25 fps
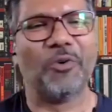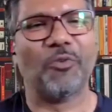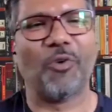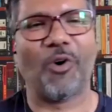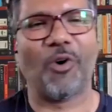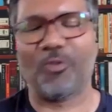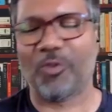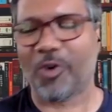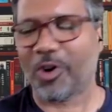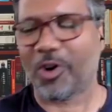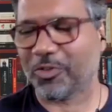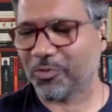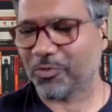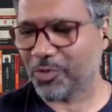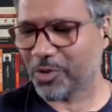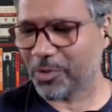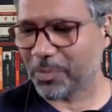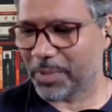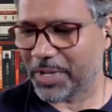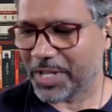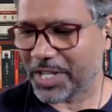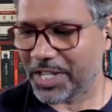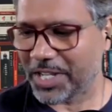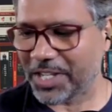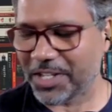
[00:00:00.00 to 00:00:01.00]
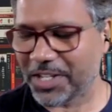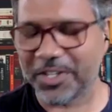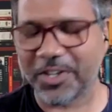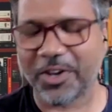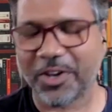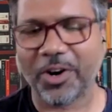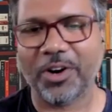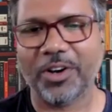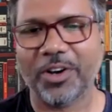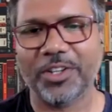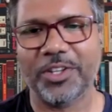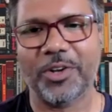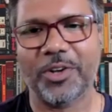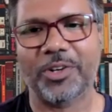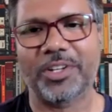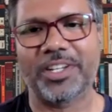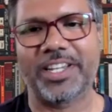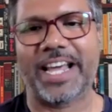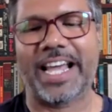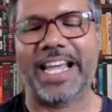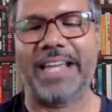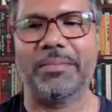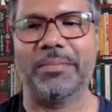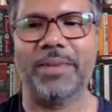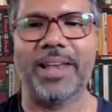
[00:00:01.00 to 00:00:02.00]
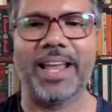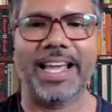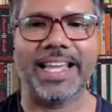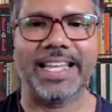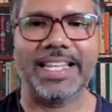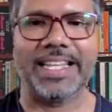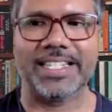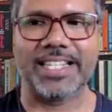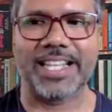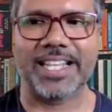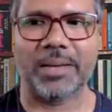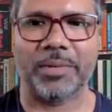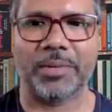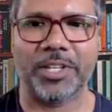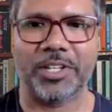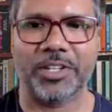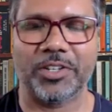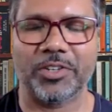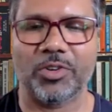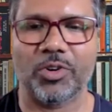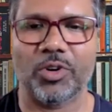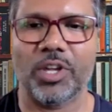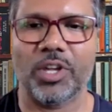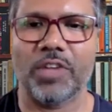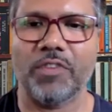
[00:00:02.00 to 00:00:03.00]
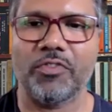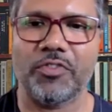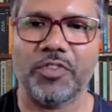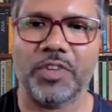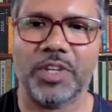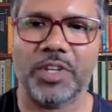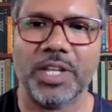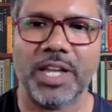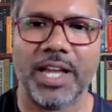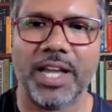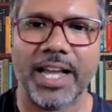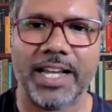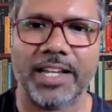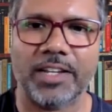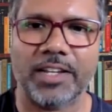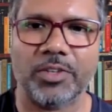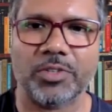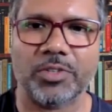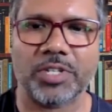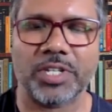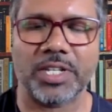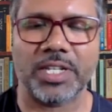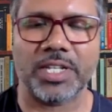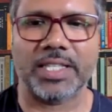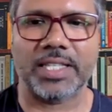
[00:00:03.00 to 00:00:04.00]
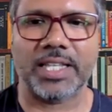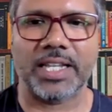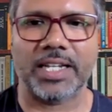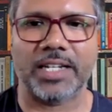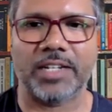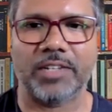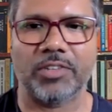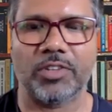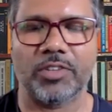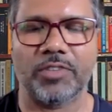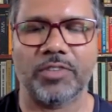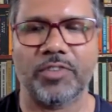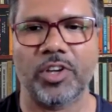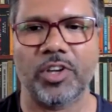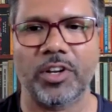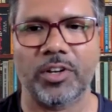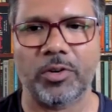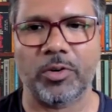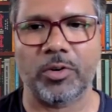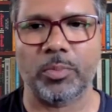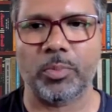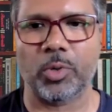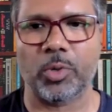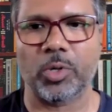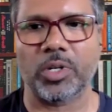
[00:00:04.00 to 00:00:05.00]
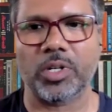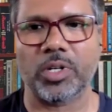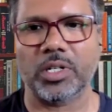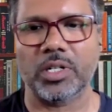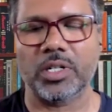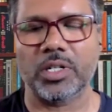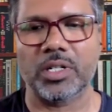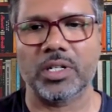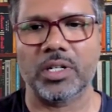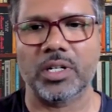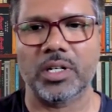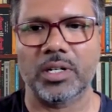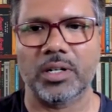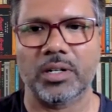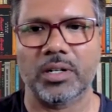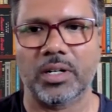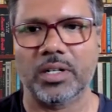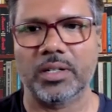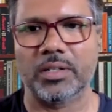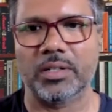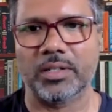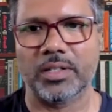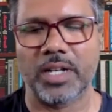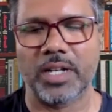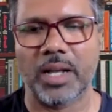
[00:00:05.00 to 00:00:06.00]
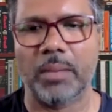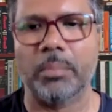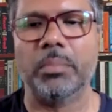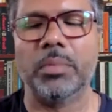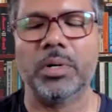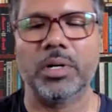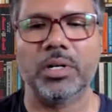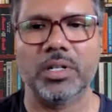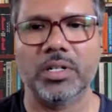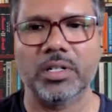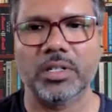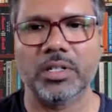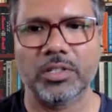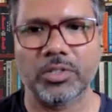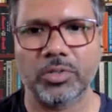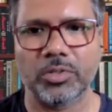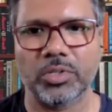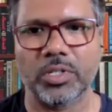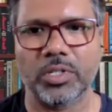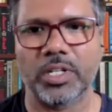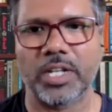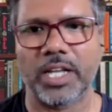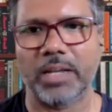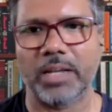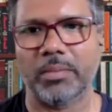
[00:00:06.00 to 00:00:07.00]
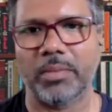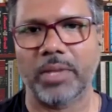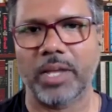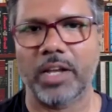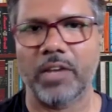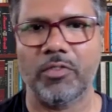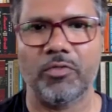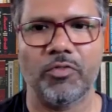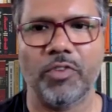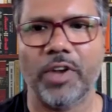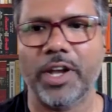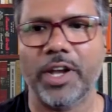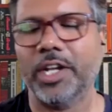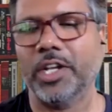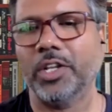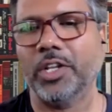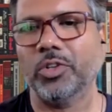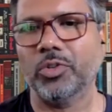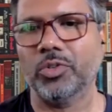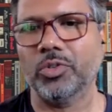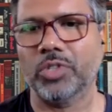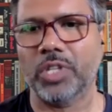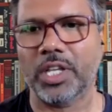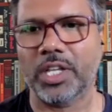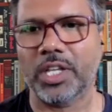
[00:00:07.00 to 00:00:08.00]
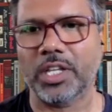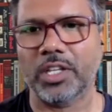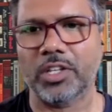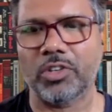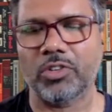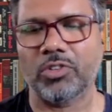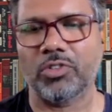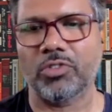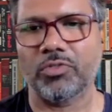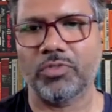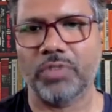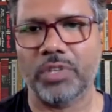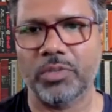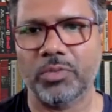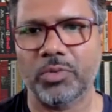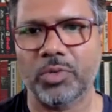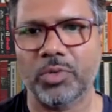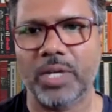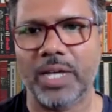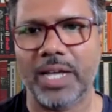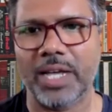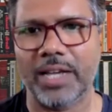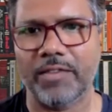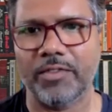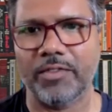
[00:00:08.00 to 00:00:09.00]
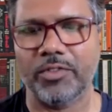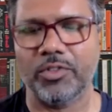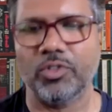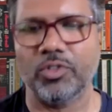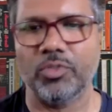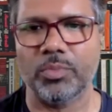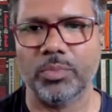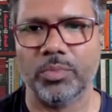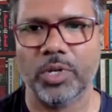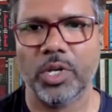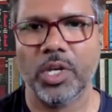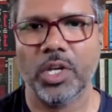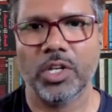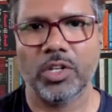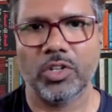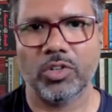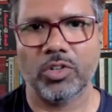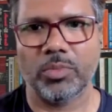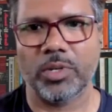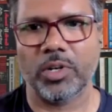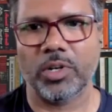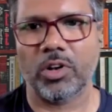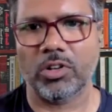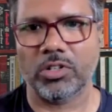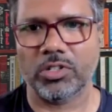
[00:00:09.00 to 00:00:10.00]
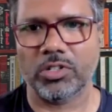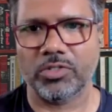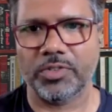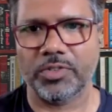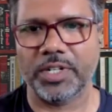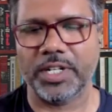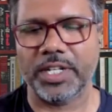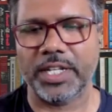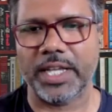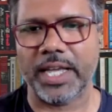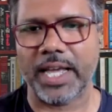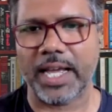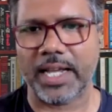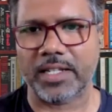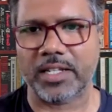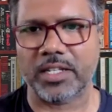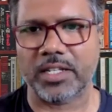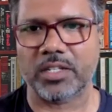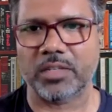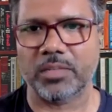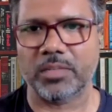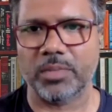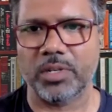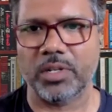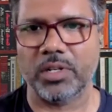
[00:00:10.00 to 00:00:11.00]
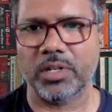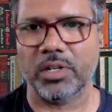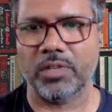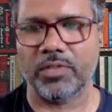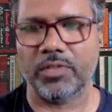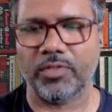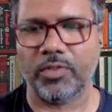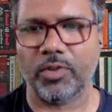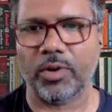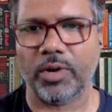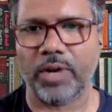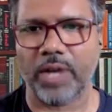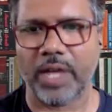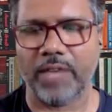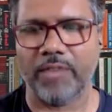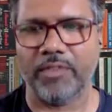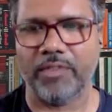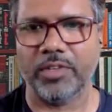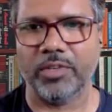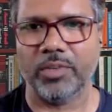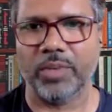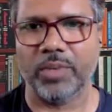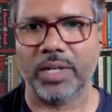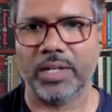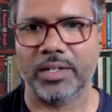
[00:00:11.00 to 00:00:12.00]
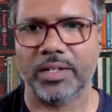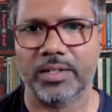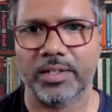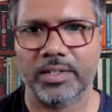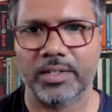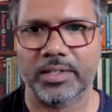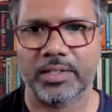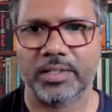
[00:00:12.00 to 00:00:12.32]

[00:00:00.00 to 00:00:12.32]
what, what would be your your timelines i mean you know if we yeah. had to say that you know if you had to put a, a, a number to the timeline when do you think you know we would have human longevity accessible for everyone